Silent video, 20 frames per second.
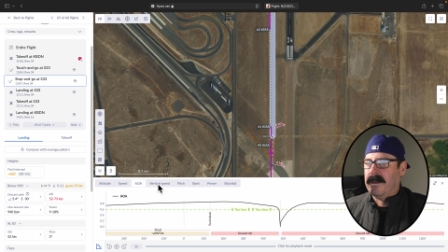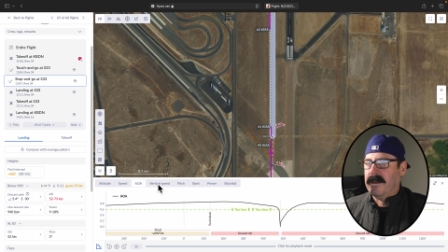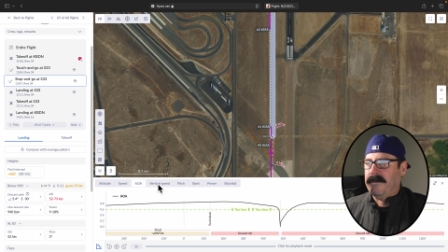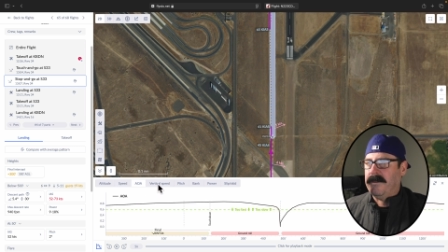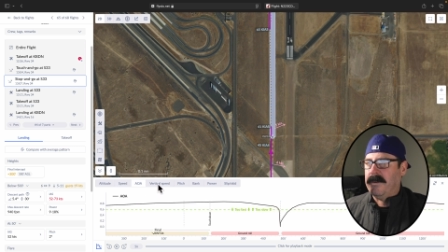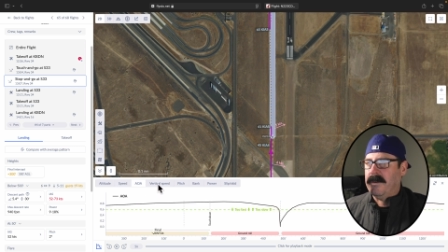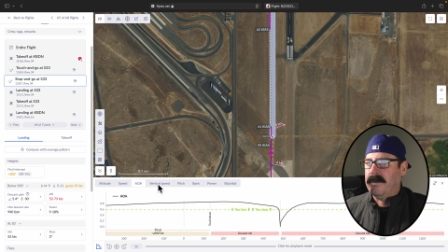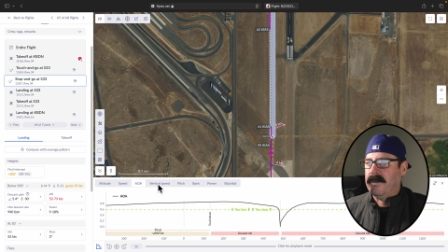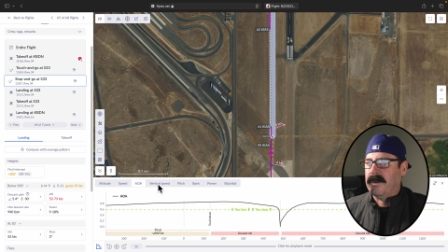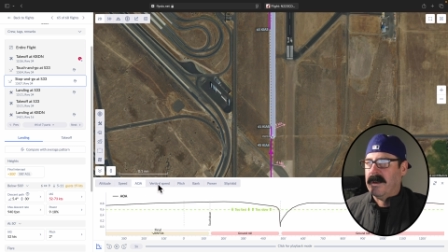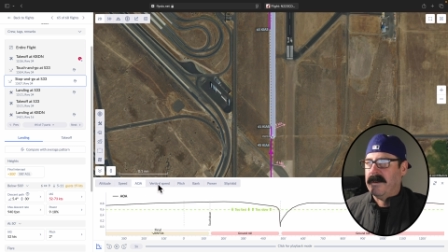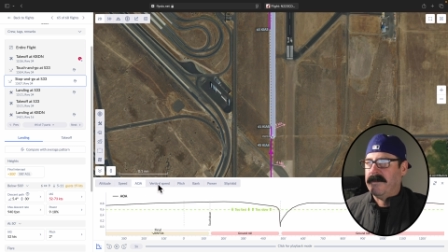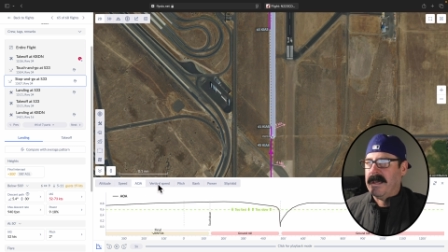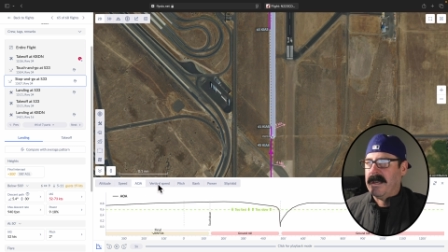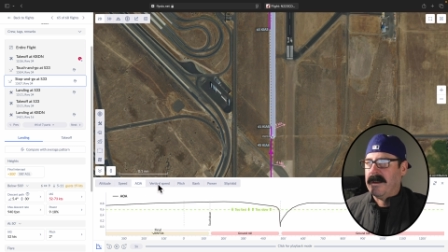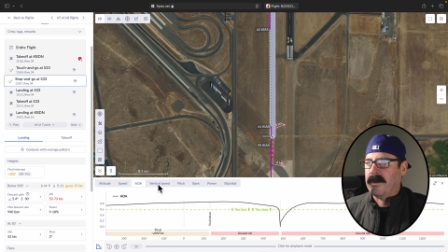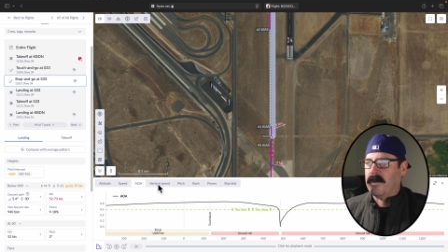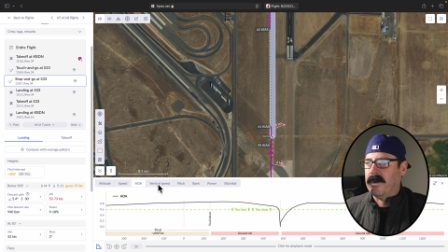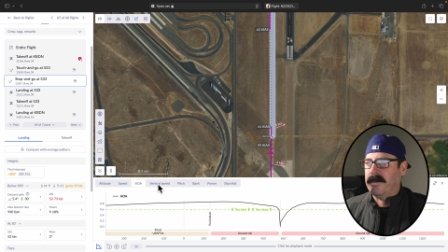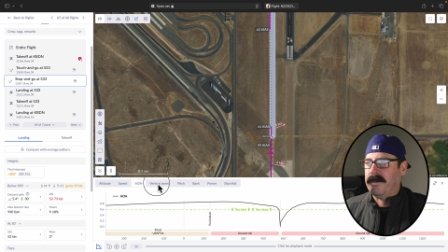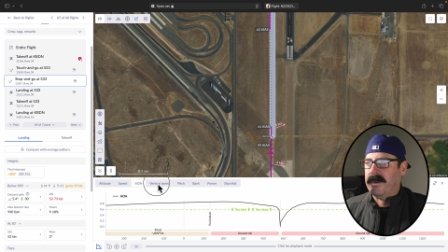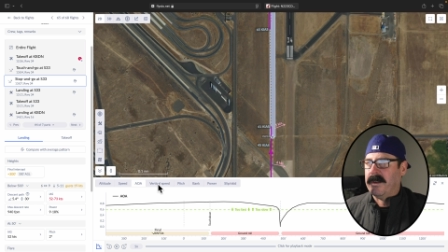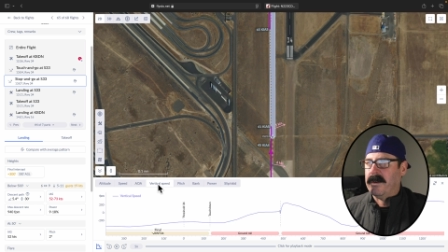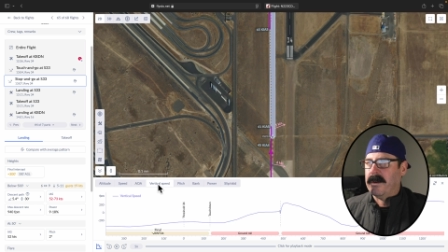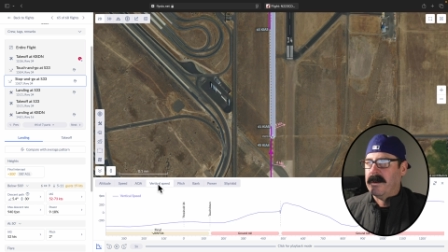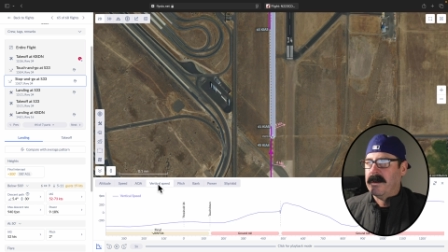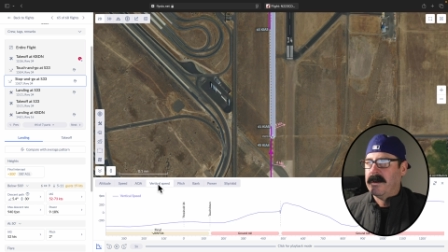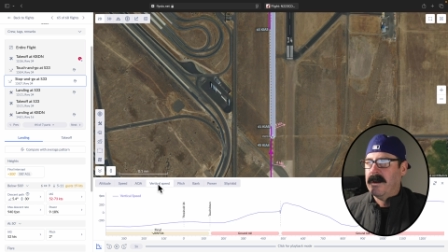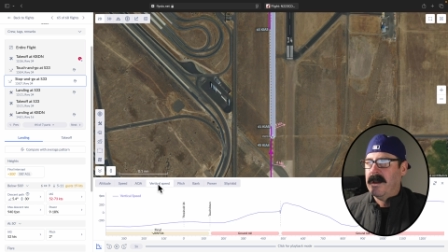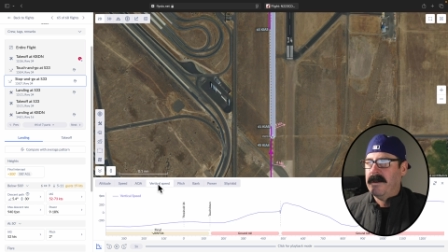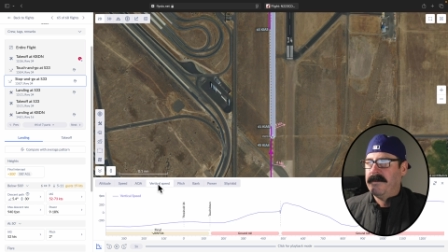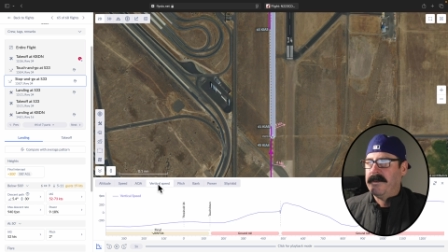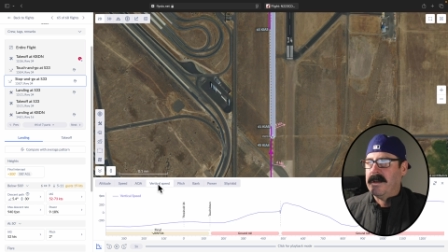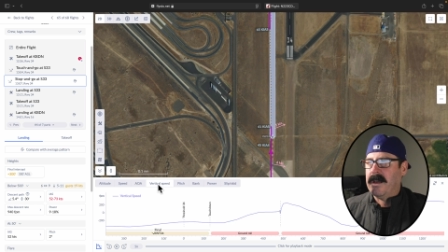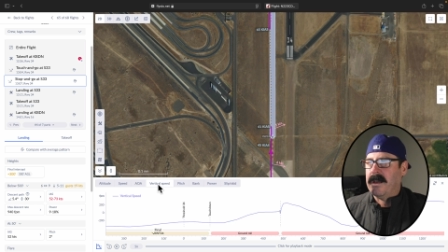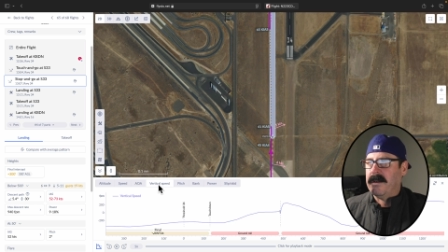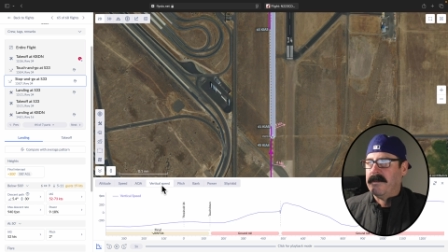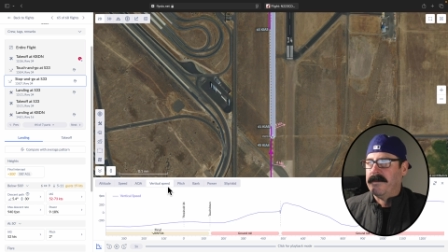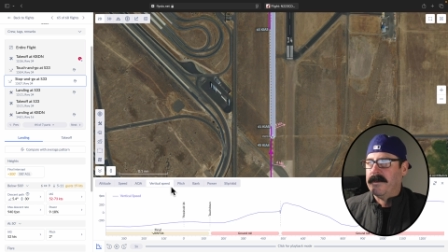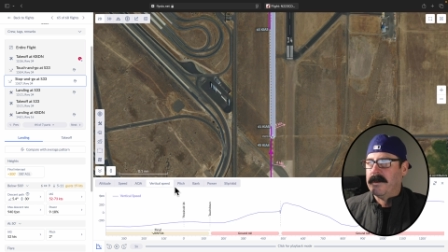if you do have that equipped on your aircraft, you
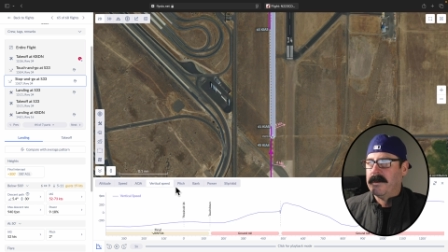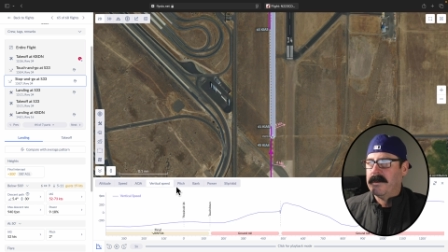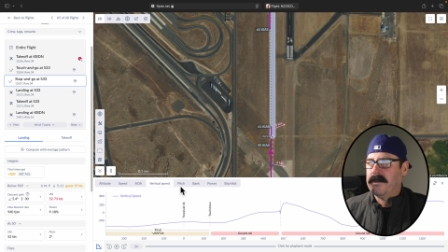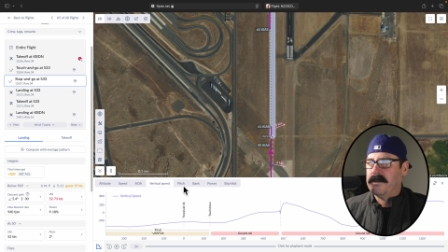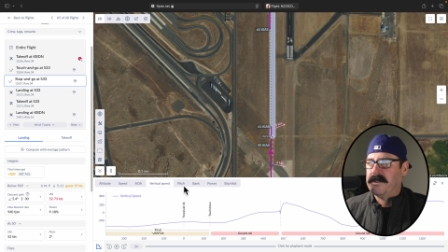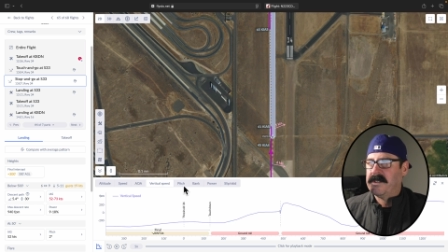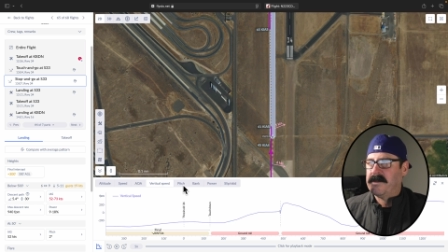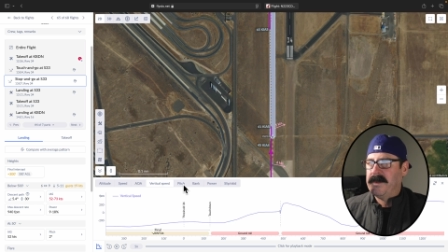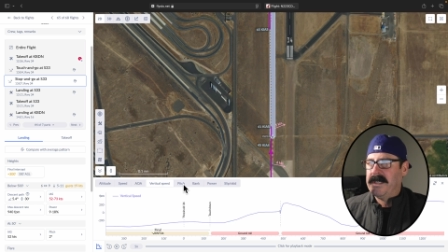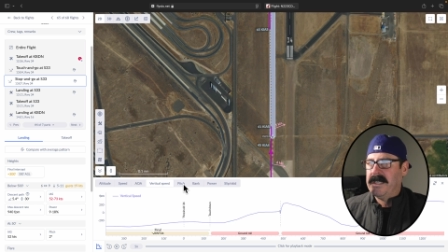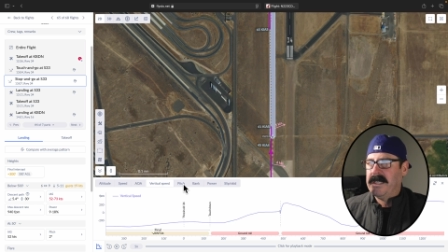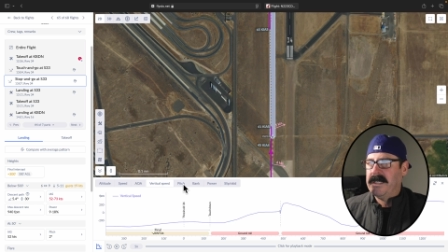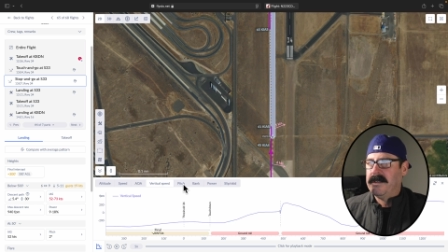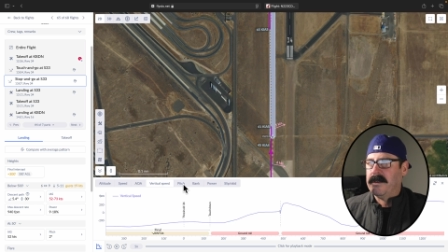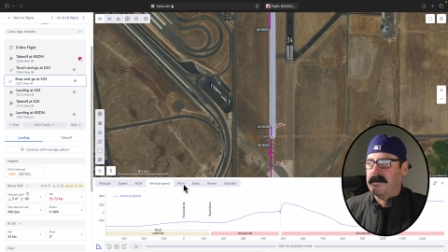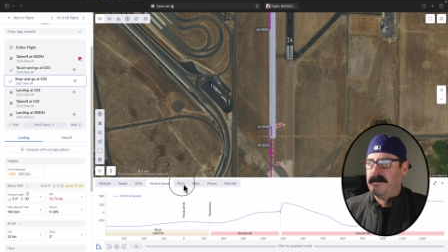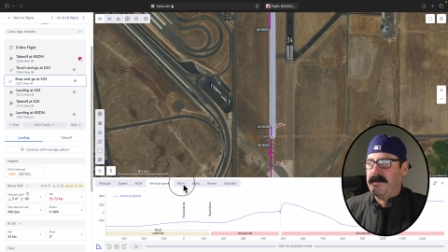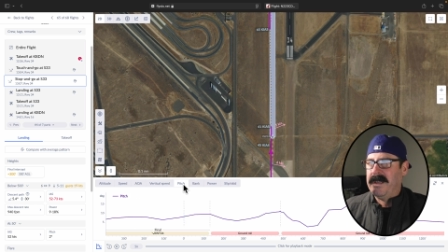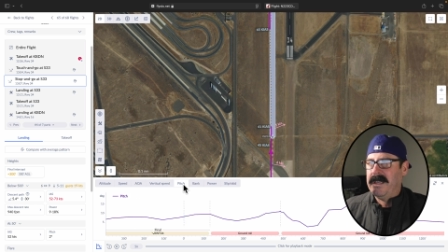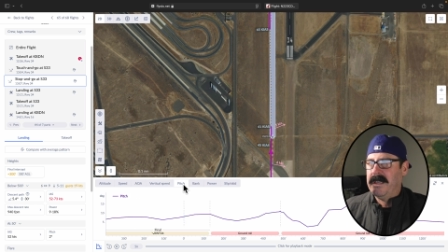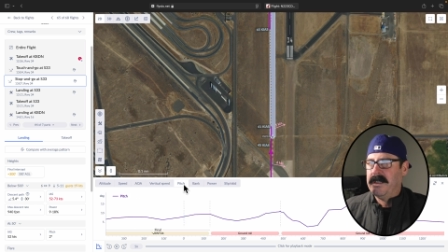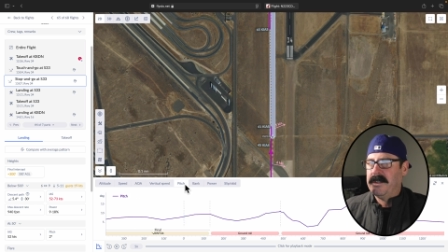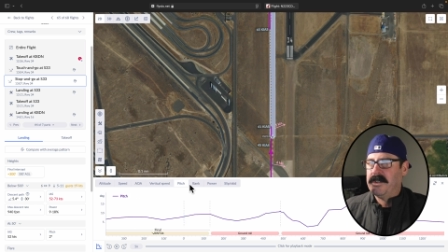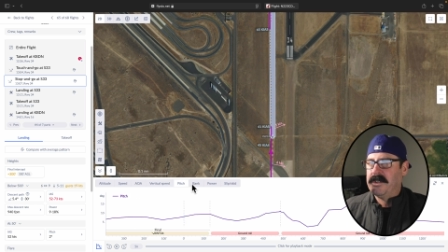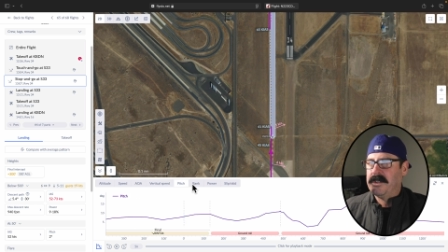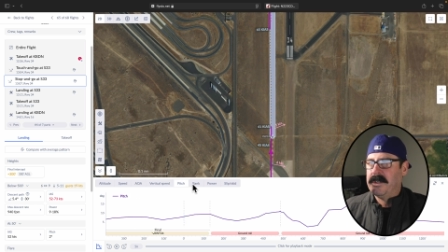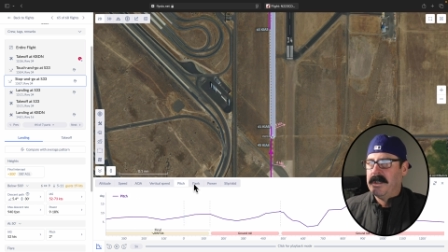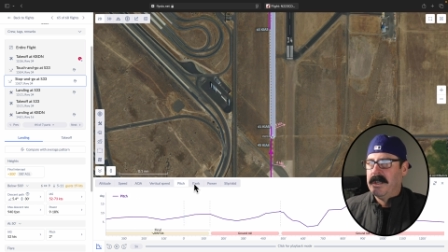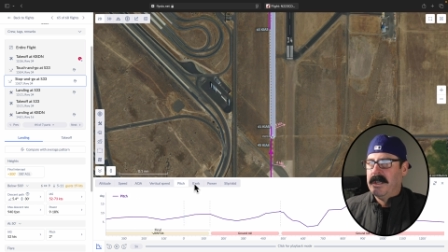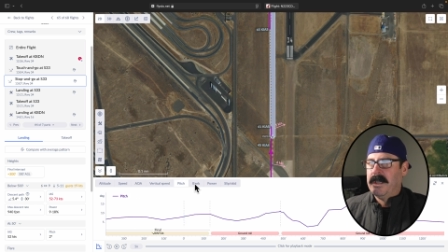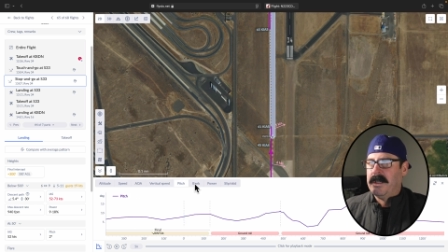got your vertical speed, your pitch,